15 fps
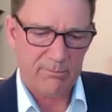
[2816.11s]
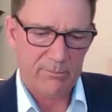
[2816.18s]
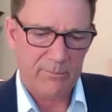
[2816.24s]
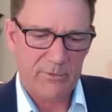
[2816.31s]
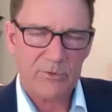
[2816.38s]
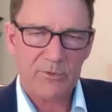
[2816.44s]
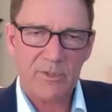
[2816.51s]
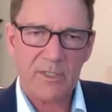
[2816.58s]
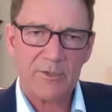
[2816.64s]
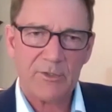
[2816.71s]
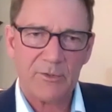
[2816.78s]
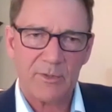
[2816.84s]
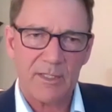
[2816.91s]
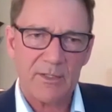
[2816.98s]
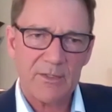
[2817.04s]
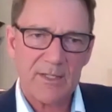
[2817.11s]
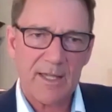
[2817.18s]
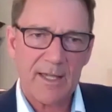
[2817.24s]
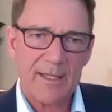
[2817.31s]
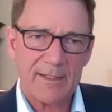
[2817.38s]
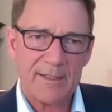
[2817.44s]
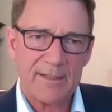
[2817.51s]
structure
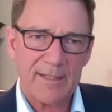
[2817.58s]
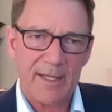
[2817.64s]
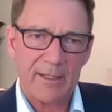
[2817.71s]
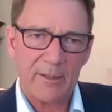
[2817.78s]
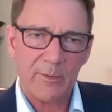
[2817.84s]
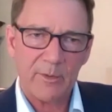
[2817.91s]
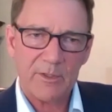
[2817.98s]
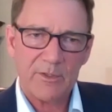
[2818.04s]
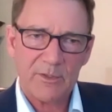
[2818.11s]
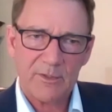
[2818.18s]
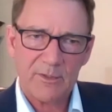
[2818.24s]
inside the tank, which